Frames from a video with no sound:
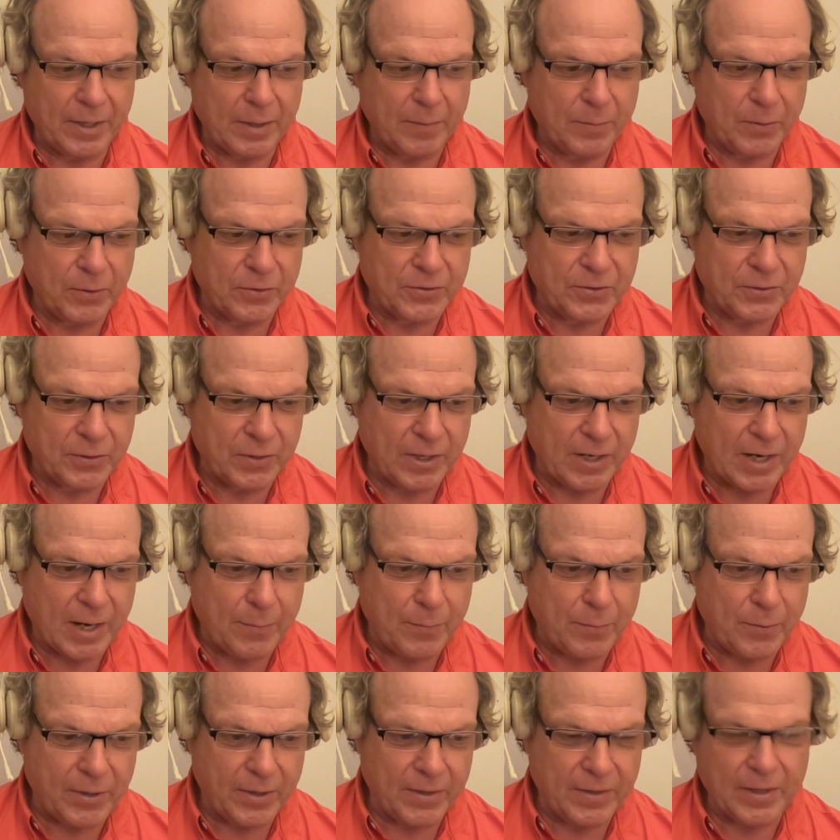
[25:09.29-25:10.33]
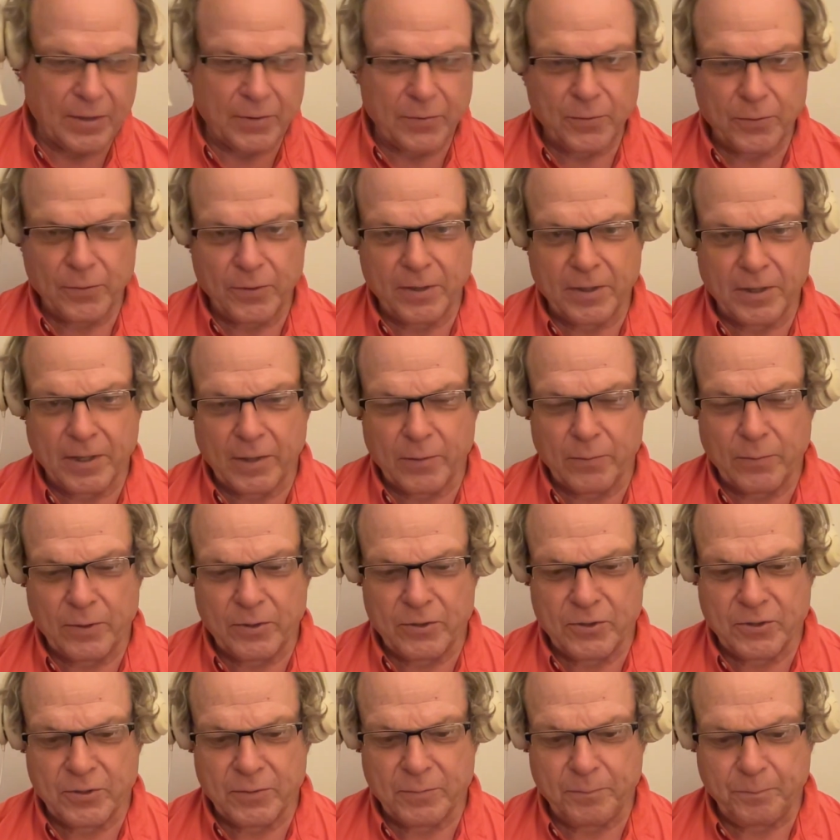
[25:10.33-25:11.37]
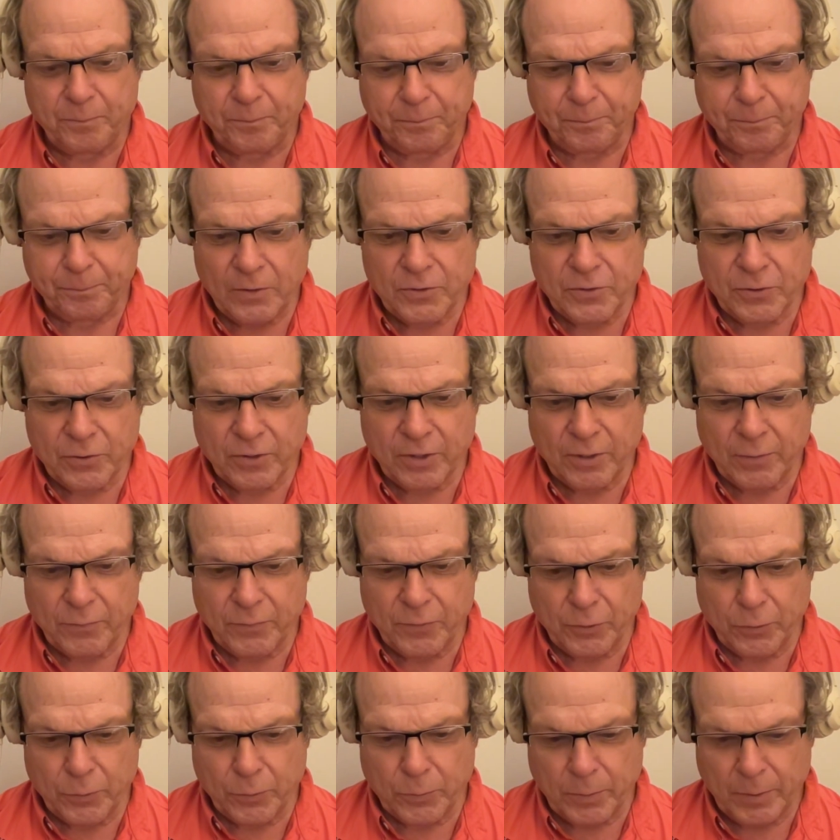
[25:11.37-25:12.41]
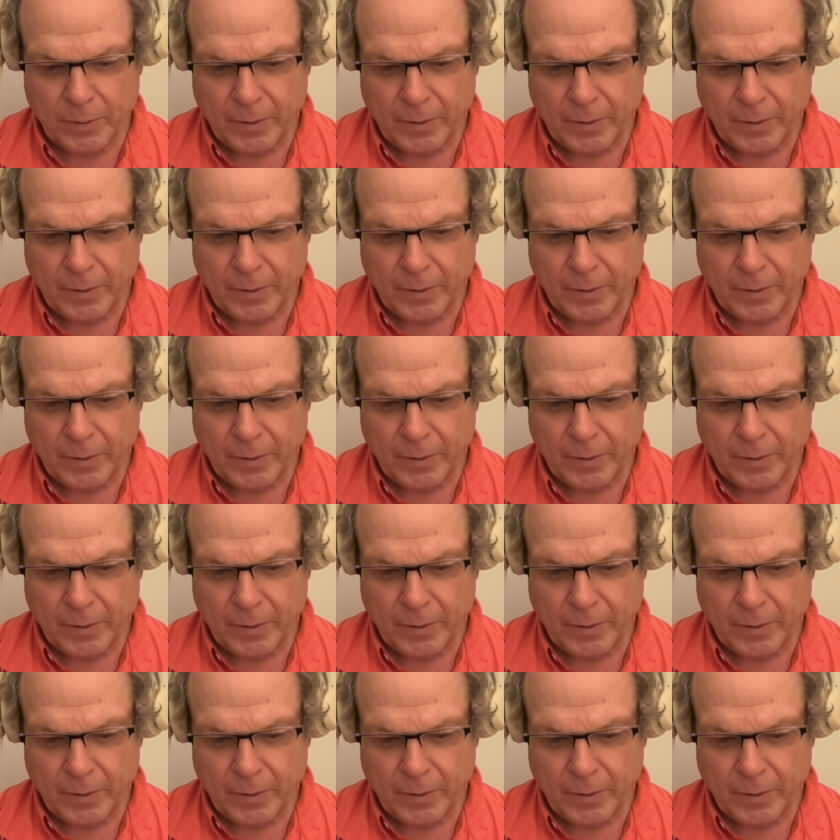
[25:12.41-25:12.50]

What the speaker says: boats that operate in that 30 knot region to give you